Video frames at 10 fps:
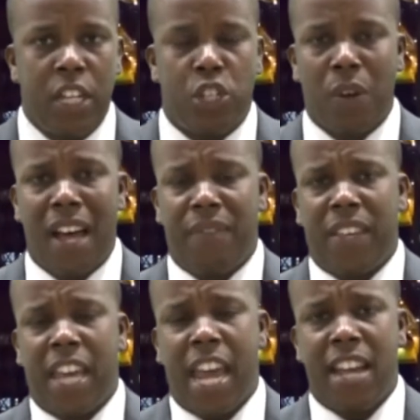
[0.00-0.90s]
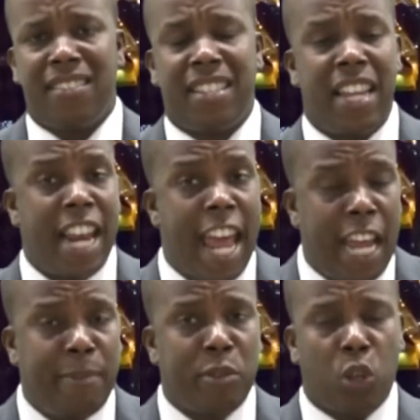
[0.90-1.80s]
to have in hand the
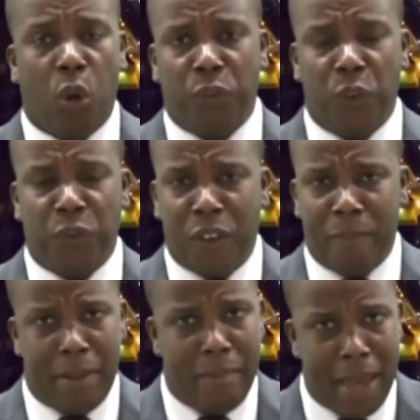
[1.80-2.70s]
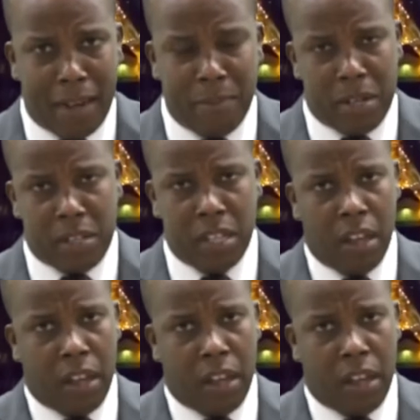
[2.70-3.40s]
names of your family members.